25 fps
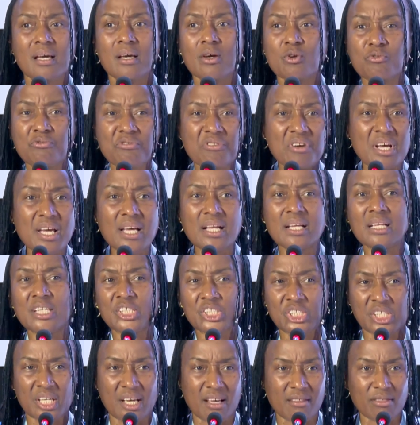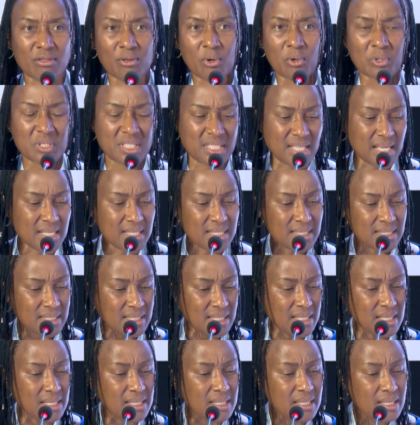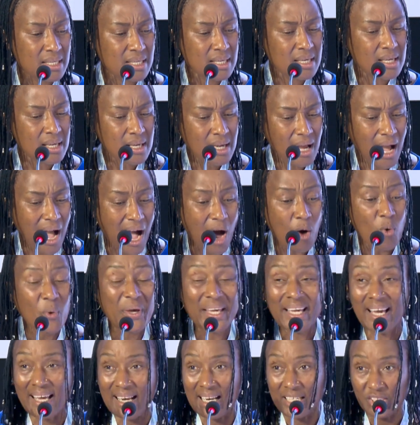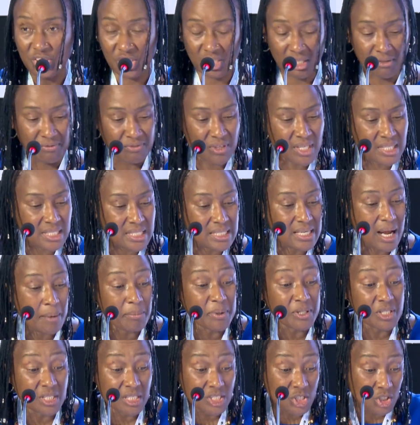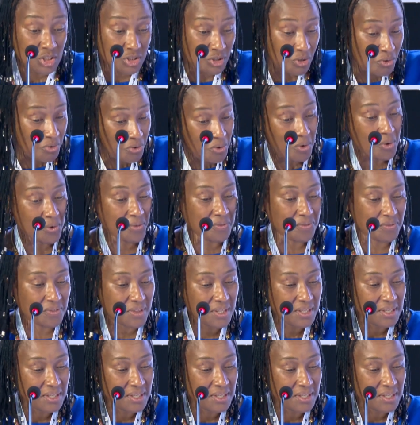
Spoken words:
really share thoughts and see how we can achieve this double-digit growth.